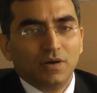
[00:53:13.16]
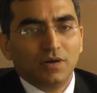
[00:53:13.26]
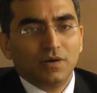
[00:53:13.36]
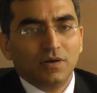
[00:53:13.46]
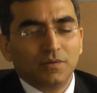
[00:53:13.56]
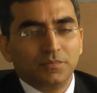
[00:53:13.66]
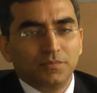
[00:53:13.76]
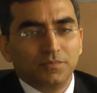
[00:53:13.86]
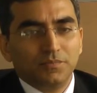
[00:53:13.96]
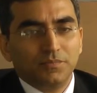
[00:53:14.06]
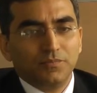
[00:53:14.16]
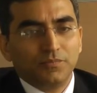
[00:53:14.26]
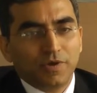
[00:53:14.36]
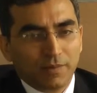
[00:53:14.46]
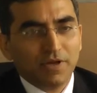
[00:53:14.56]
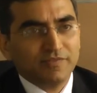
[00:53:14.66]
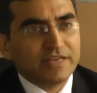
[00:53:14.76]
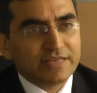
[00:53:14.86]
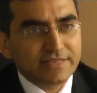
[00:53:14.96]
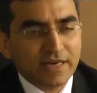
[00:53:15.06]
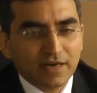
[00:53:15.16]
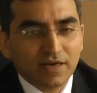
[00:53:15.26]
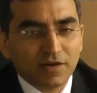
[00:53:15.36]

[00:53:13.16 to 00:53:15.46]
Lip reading: Couple of things there.